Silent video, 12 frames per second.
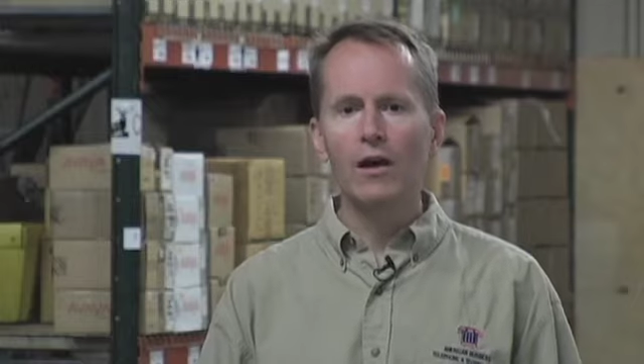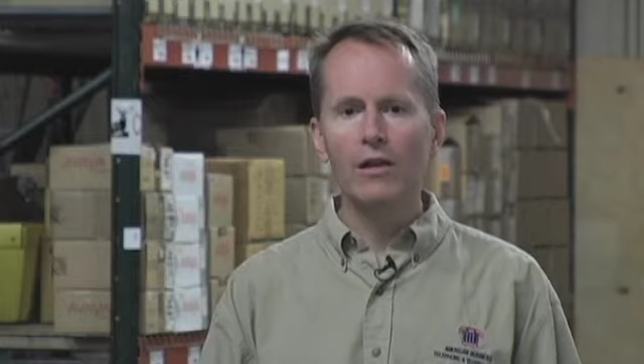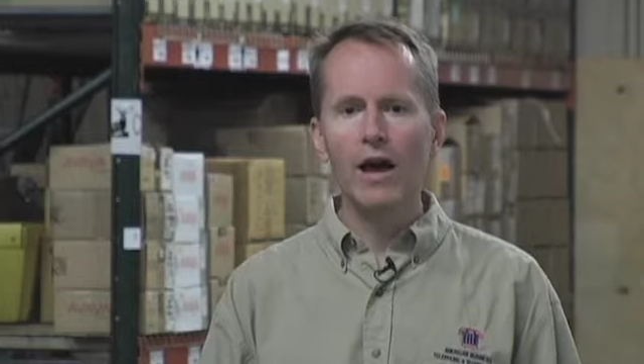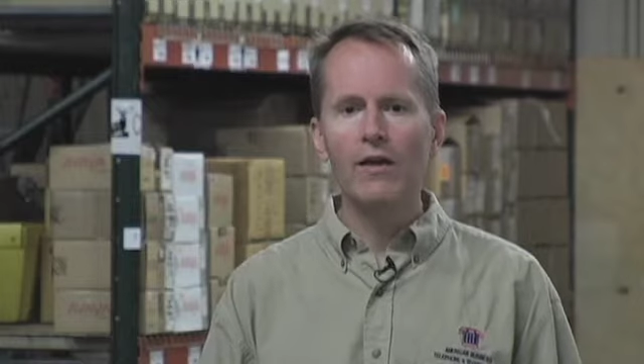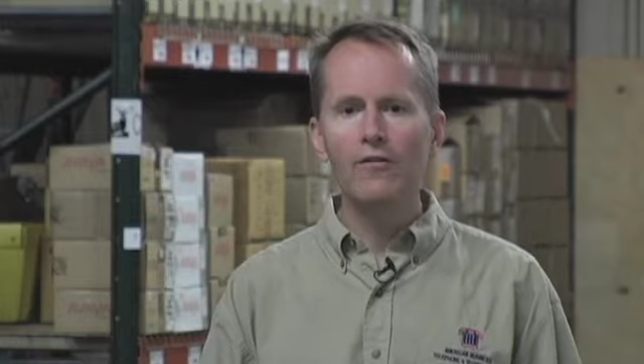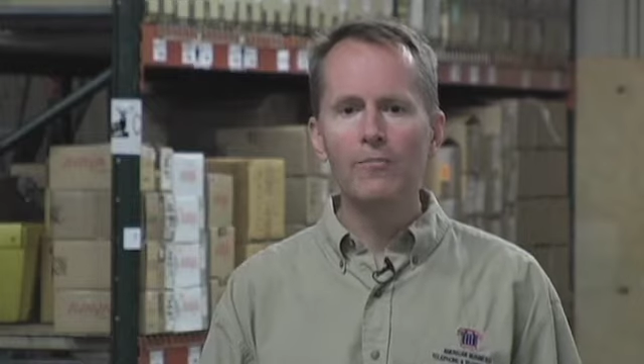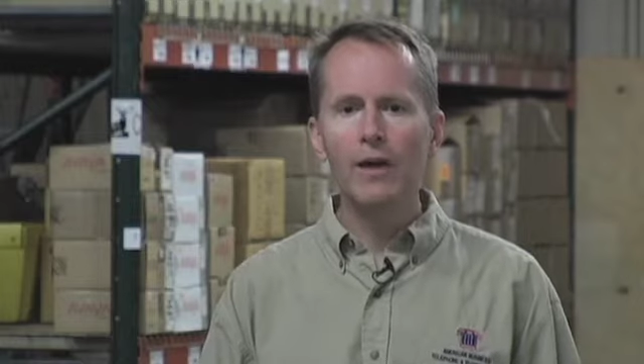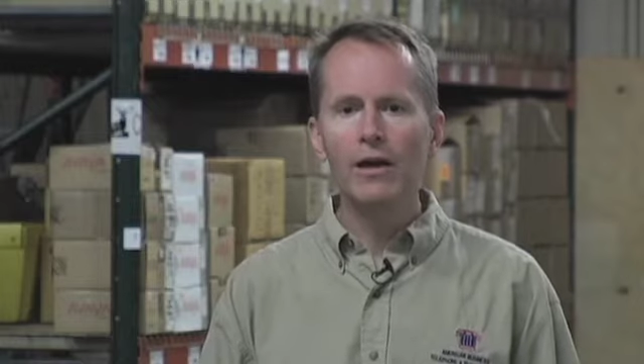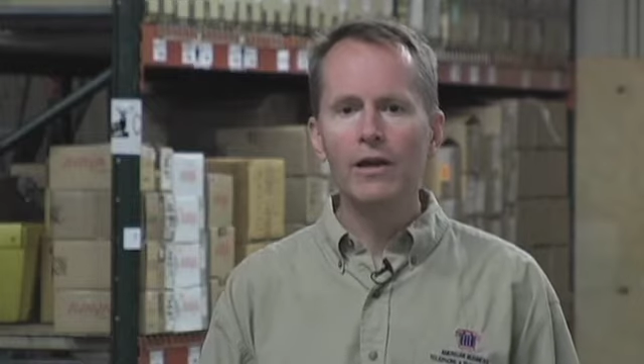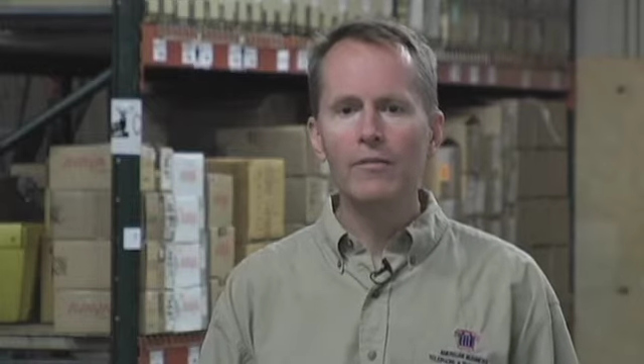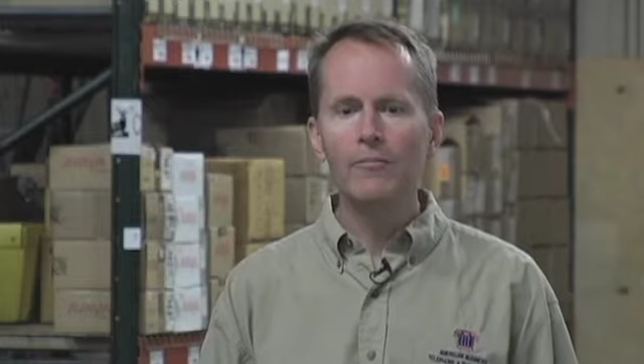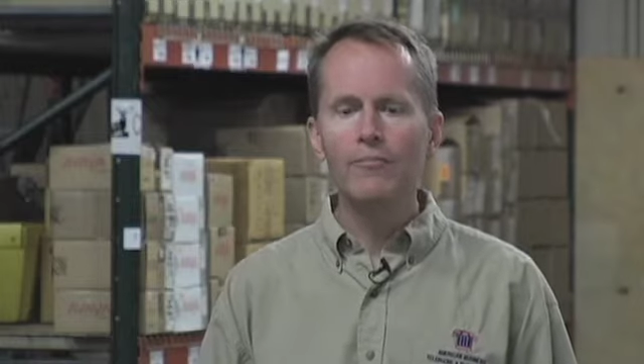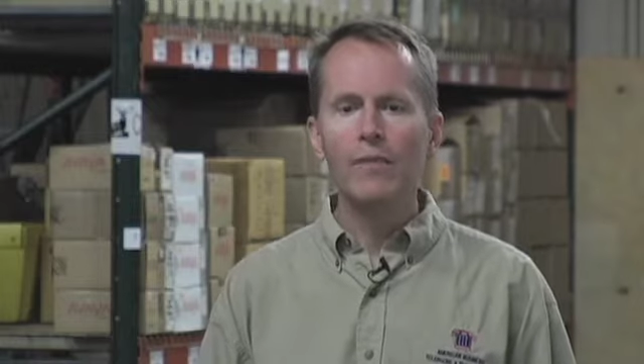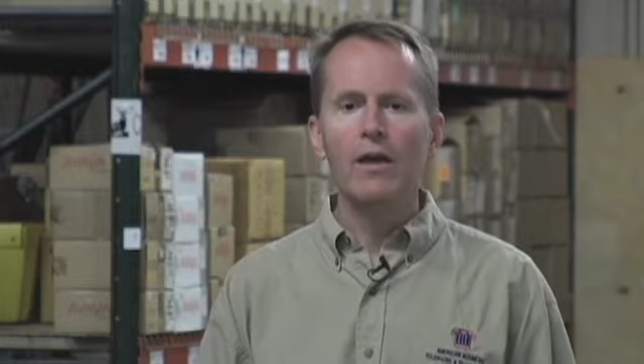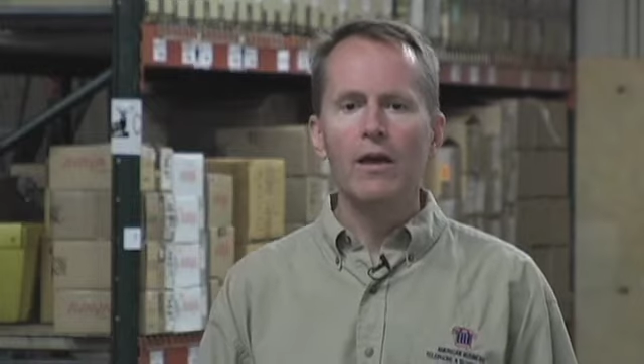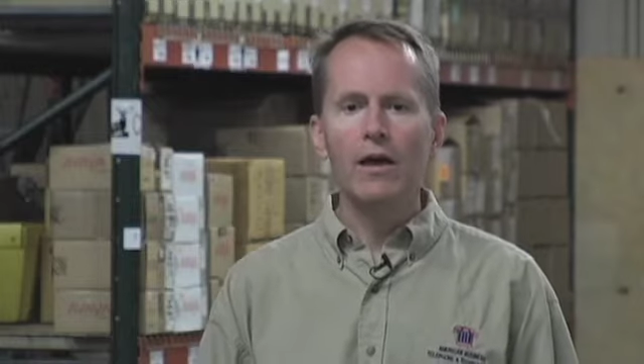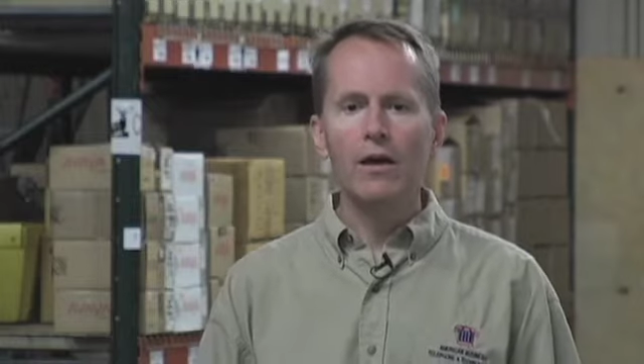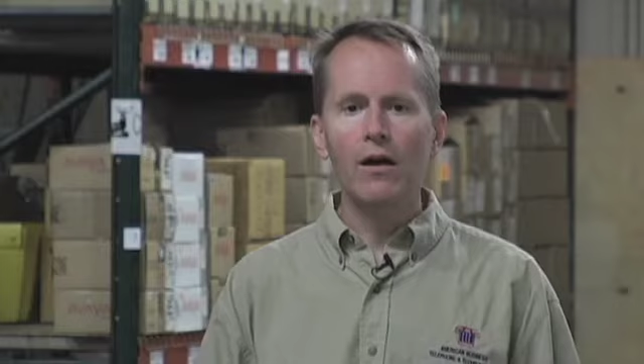a lot of money
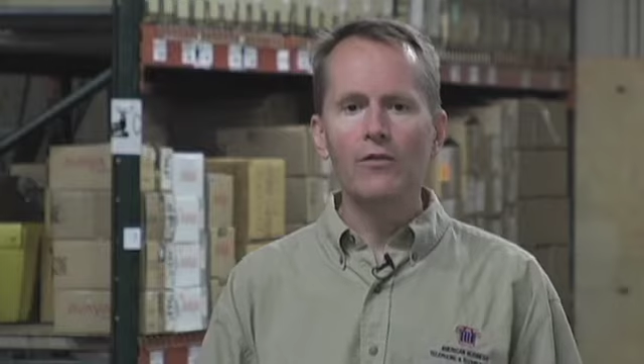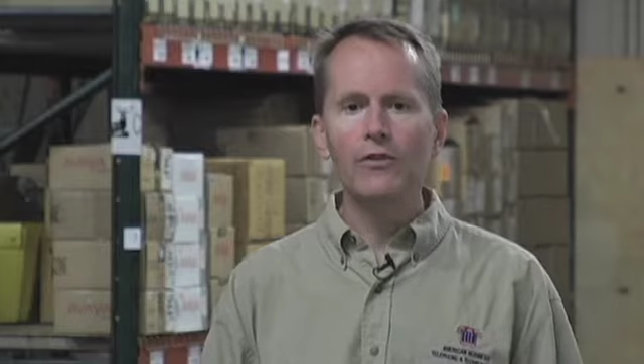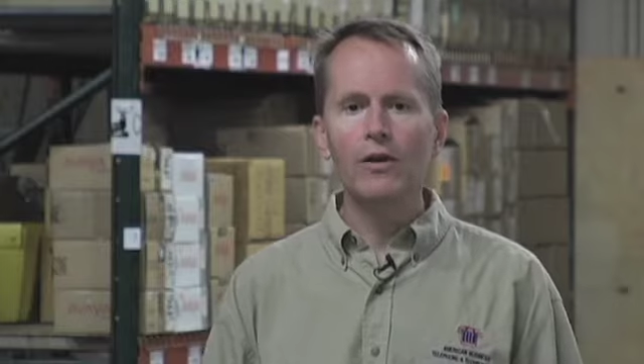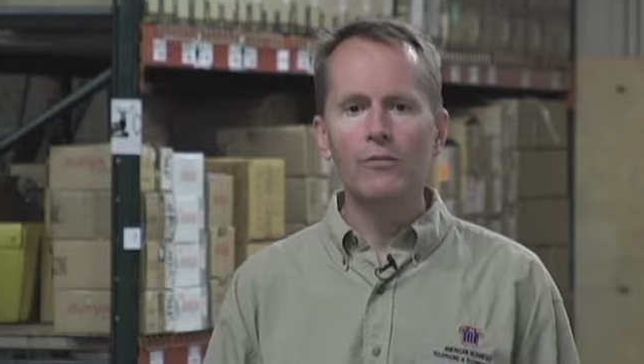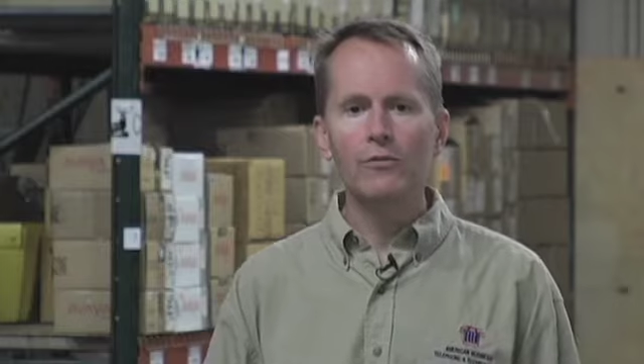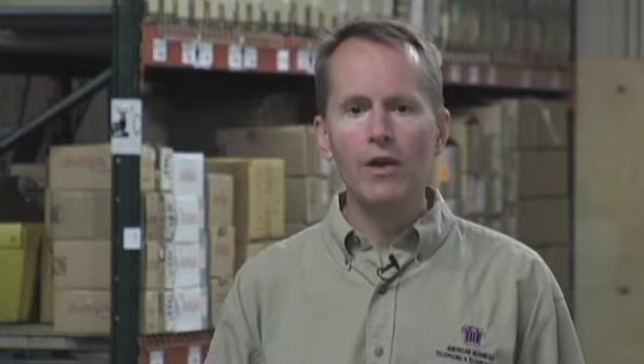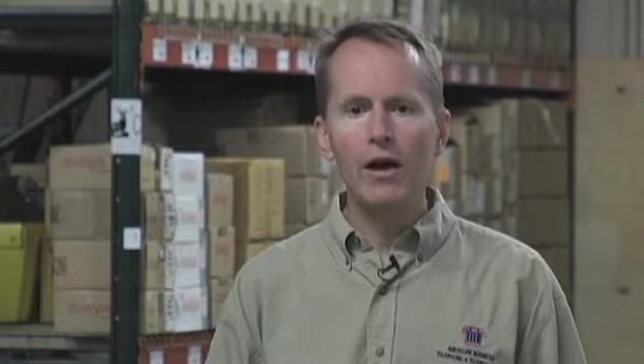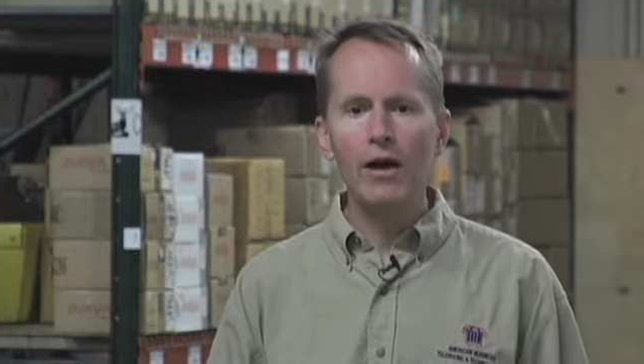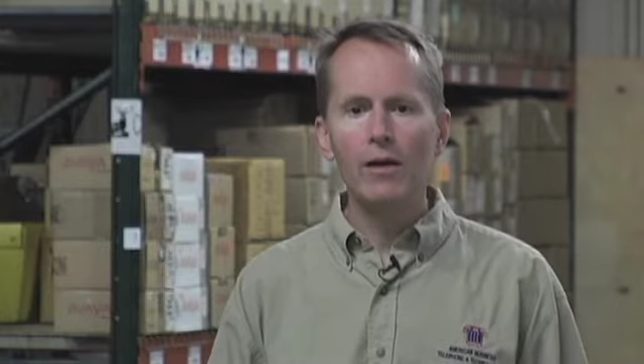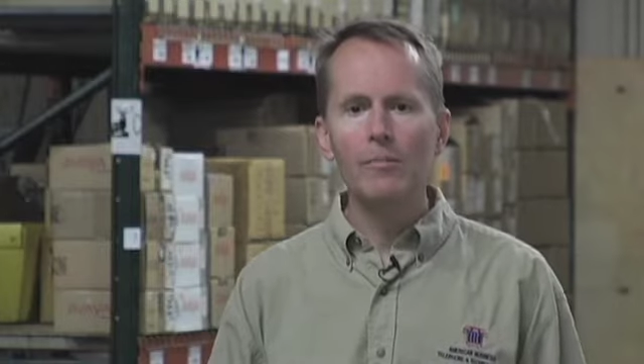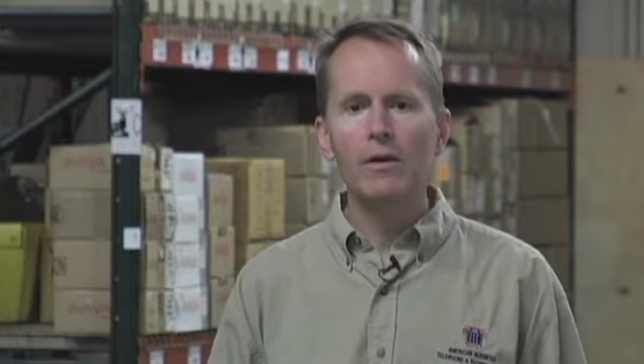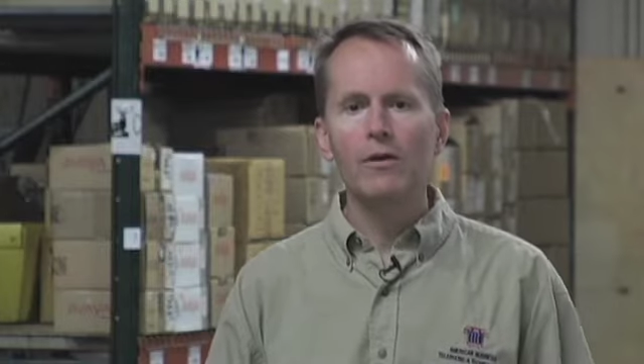and also time.